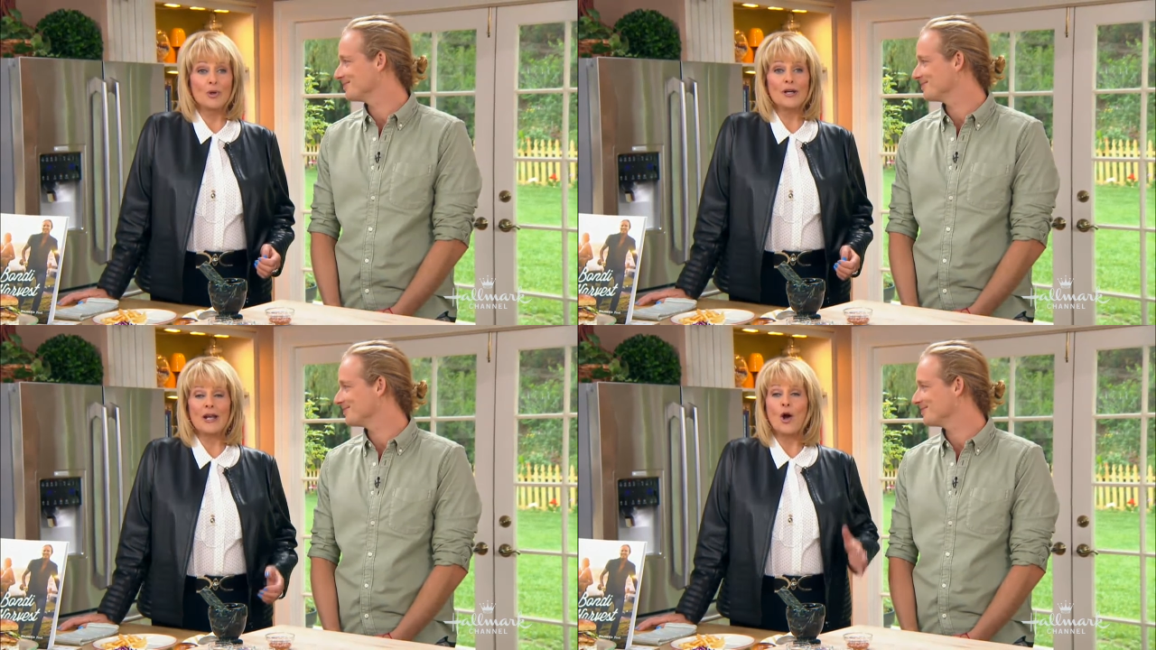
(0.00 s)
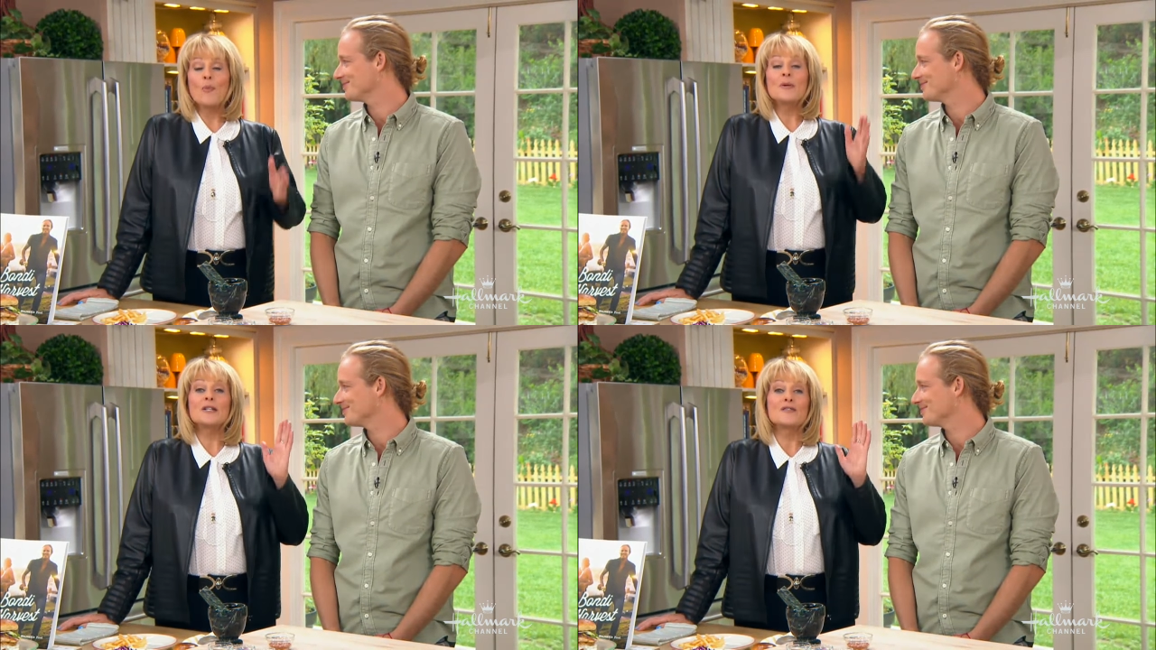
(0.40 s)
Speaker 1: book and
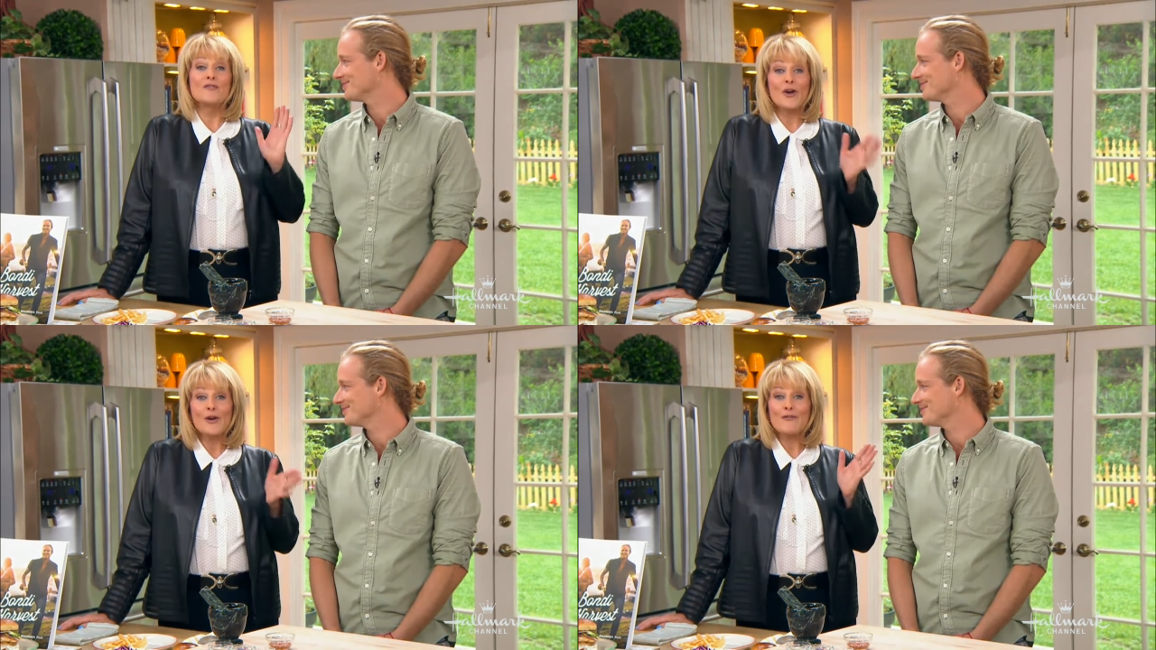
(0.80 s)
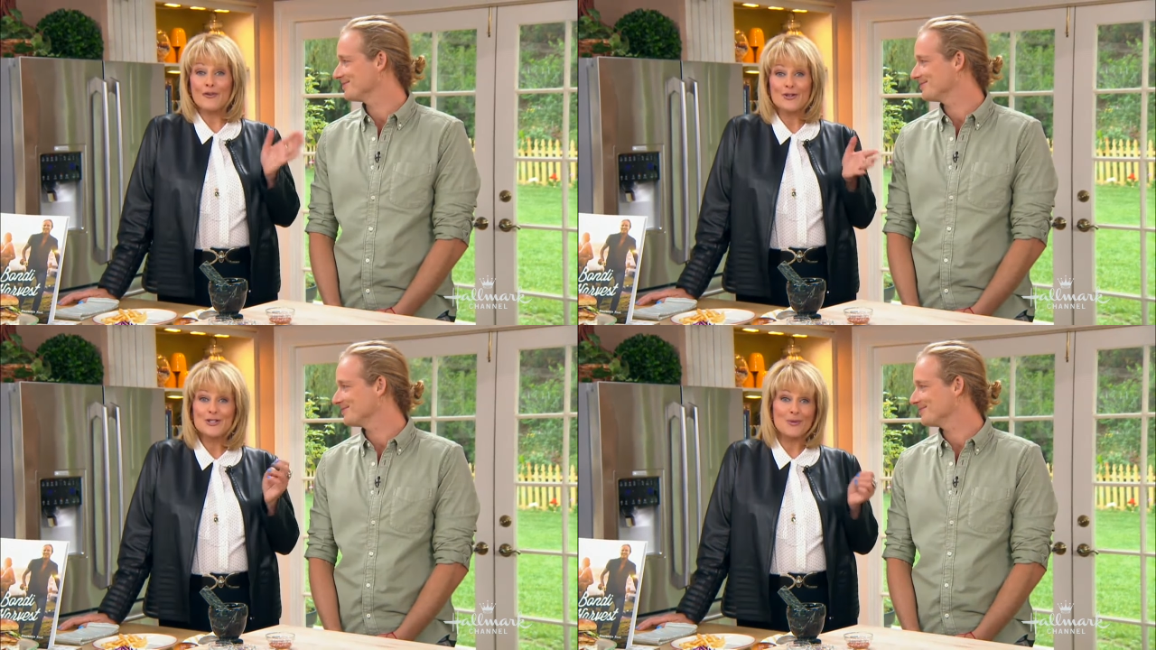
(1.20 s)
opened his very
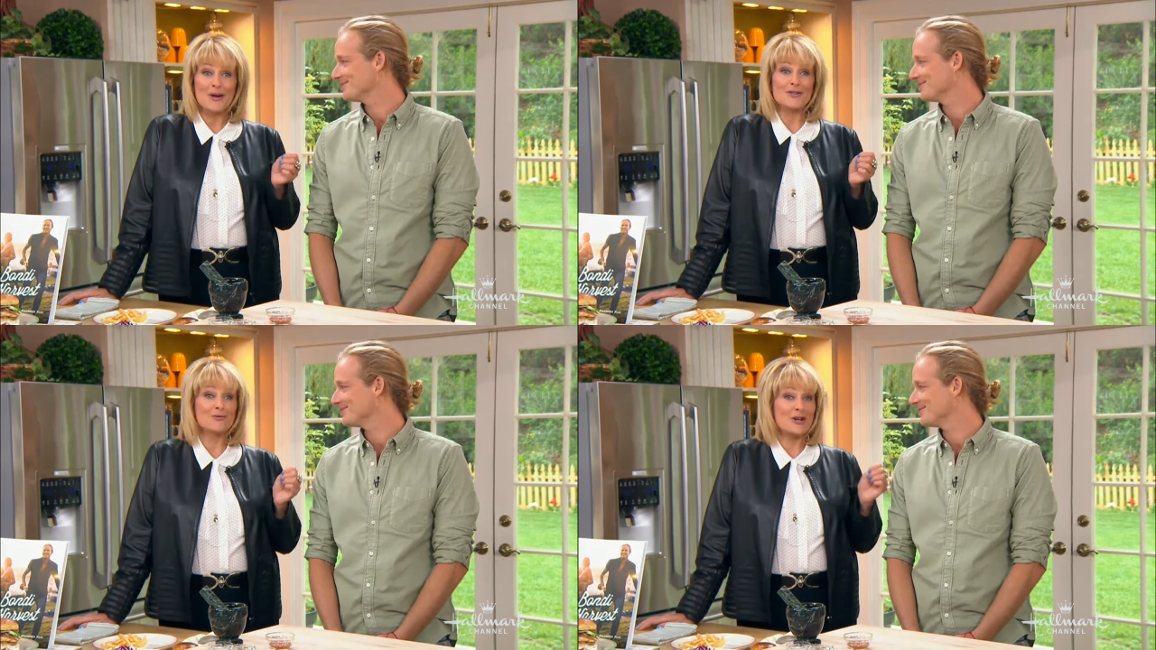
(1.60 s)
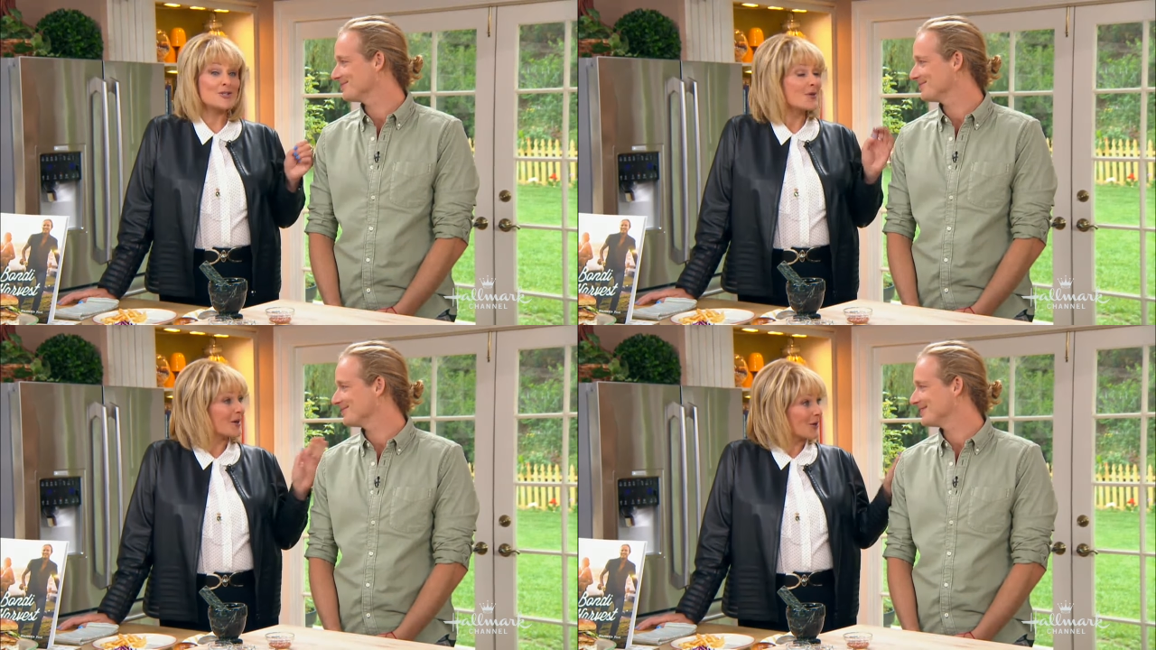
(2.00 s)
first U S restaurant.